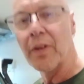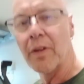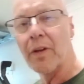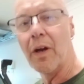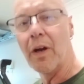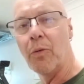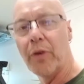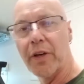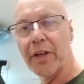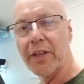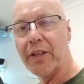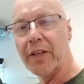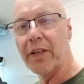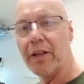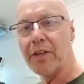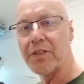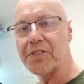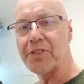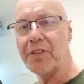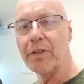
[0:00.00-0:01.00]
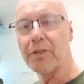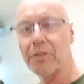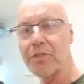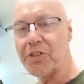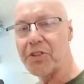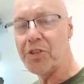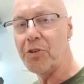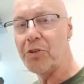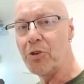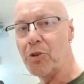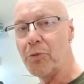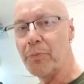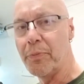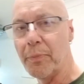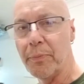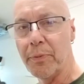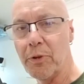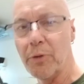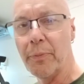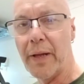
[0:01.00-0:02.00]
I want to get a steel
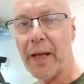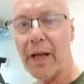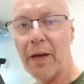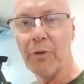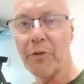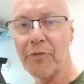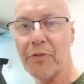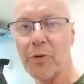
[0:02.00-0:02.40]
tube bull bar with a